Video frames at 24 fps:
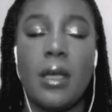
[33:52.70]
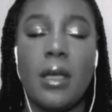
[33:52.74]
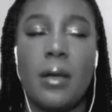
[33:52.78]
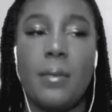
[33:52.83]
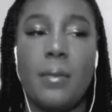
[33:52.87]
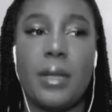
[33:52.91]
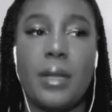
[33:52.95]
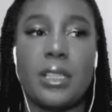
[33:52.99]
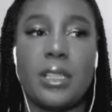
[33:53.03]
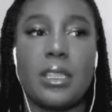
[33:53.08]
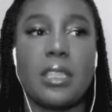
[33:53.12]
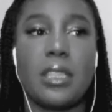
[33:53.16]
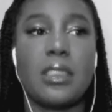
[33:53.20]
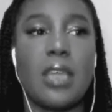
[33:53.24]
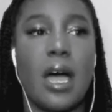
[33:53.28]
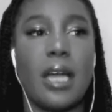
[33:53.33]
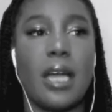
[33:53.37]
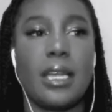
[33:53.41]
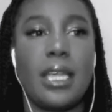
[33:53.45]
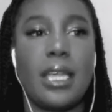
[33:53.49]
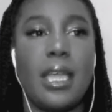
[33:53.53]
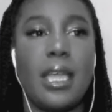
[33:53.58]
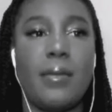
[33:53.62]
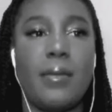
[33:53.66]
But the
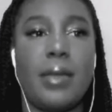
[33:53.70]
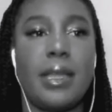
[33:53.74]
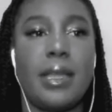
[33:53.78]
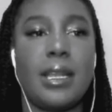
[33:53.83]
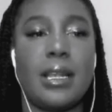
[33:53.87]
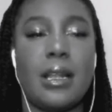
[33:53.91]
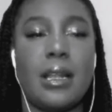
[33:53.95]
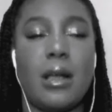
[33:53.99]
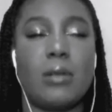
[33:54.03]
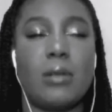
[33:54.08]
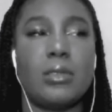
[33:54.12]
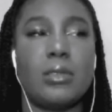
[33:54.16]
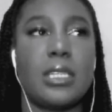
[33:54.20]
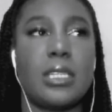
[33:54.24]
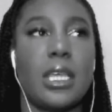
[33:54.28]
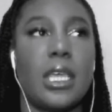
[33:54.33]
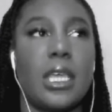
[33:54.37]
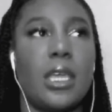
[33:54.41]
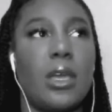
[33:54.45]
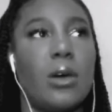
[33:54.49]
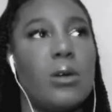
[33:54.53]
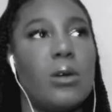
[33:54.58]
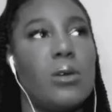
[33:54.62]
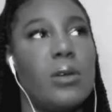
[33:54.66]
thought came in, and I was
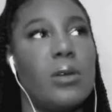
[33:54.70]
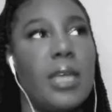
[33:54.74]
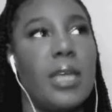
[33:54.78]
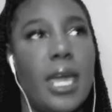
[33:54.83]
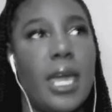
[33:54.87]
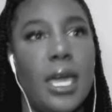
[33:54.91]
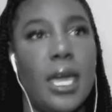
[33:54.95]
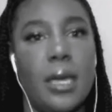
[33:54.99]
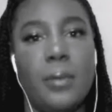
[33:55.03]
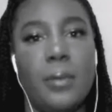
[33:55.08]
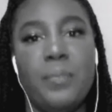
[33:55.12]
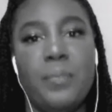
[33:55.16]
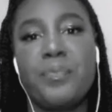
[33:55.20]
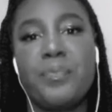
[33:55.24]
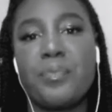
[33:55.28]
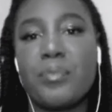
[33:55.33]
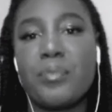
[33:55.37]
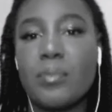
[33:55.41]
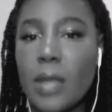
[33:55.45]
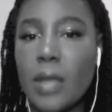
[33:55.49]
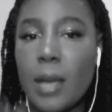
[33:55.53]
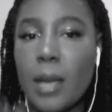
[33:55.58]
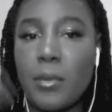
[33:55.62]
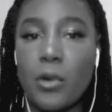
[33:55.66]
like, okay,
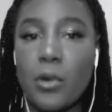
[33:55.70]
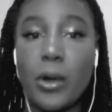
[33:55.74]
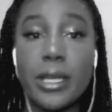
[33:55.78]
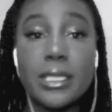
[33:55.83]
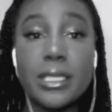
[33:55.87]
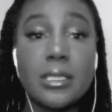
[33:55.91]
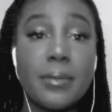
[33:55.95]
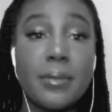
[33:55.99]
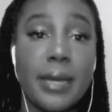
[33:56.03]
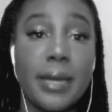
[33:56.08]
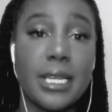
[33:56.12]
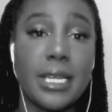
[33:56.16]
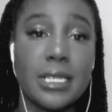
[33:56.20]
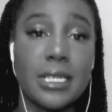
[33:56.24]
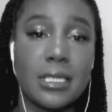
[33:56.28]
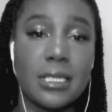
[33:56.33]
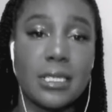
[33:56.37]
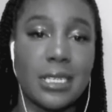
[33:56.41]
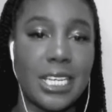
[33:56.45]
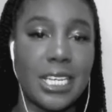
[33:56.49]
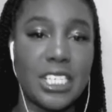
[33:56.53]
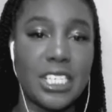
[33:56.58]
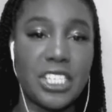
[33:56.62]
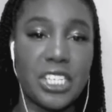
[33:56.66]
I'm going to my
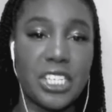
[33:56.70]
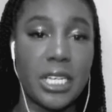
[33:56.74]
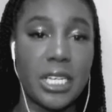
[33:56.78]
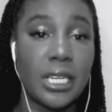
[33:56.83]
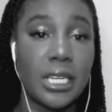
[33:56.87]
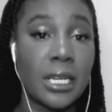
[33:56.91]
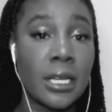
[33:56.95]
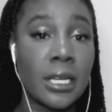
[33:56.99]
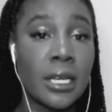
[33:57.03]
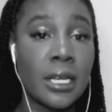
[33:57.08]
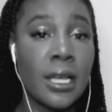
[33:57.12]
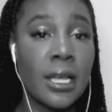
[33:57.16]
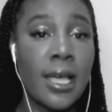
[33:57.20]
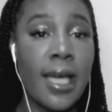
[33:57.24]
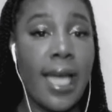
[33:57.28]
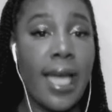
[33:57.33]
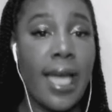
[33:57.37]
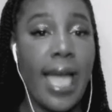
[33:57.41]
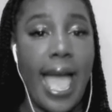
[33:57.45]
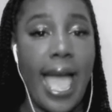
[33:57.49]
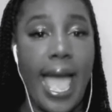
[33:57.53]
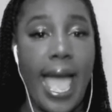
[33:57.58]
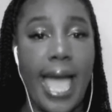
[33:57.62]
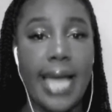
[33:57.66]
destination,
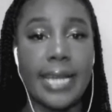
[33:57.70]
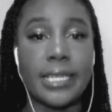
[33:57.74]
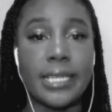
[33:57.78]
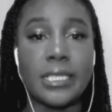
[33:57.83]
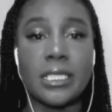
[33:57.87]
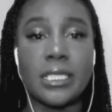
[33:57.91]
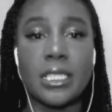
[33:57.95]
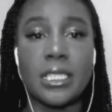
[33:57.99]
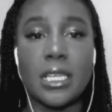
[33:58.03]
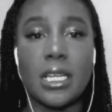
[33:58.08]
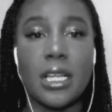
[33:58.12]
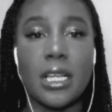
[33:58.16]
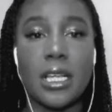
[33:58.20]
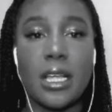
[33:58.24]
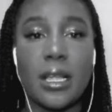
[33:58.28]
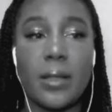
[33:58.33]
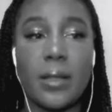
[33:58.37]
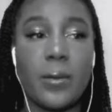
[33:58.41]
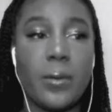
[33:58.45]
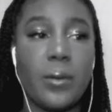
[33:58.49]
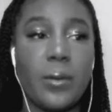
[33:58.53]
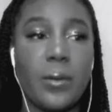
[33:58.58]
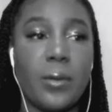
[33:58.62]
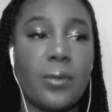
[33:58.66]
and
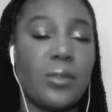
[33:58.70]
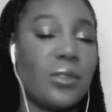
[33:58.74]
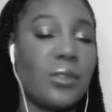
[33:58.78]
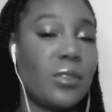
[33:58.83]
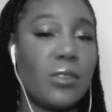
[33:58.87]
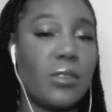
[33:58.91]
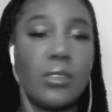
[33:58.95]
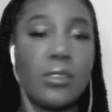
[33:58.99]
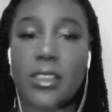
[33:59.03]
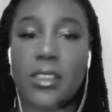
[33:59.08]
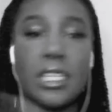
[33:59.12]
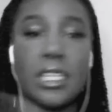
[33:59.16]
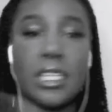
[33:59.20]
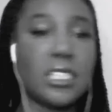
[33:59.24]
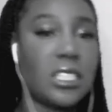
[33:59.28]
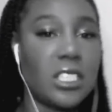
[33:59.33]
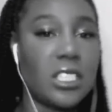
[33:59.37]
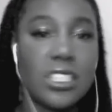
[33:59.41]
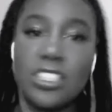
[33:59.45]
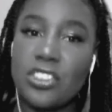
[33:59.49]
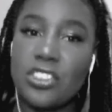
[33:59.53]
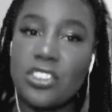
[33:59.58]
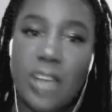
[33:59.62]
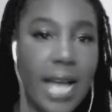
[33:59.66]
these
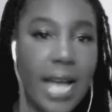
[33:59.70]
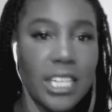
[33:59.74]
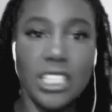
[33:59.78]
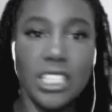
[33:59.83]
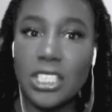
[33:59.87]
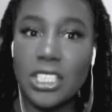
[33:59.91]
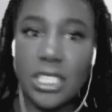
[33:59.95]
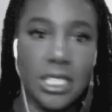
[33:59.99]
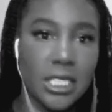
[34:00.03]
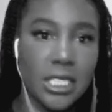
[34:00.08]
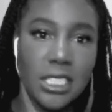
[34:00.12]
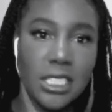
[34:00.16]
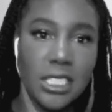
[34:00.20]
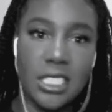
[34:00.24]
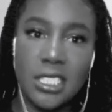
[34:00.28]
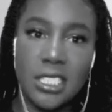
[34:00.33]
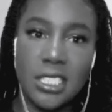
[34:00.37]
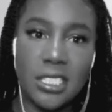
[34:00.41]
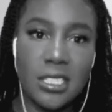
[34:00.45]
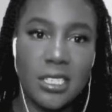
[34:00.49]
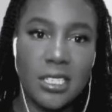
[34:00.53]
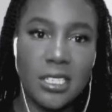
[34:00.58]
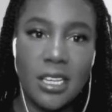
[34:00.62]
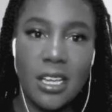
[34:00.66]

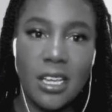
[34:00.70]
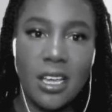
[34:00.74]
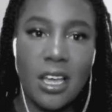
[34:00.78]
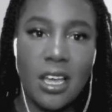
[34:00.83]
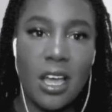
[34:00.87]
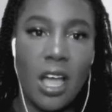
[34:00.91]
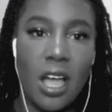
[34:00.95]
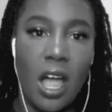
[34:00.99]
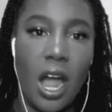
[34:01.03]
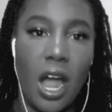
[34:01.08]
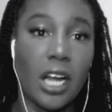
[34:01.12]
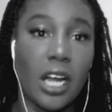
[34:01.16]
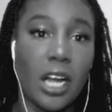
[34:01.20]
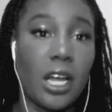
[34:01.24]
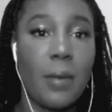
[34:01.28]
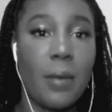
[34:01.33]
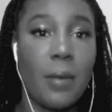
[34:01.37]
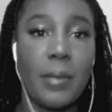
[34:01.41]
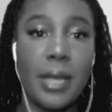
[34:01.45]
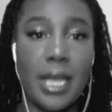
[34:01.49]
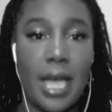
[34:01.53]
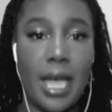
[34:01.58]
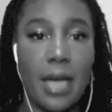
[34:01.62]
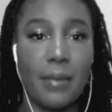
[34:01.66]
distractions are
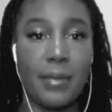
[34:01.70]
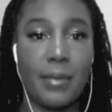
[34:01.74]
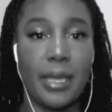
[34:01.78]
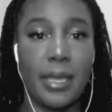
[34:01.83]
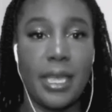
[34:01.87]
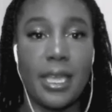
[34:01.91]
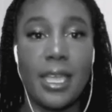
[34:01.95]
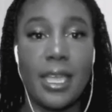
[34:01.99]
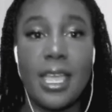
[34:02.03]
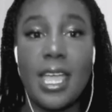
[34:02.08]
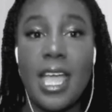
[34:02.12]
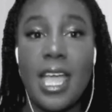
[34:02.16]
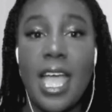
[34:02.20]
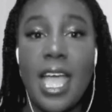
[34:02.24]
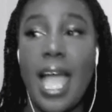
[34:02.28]
coming at me.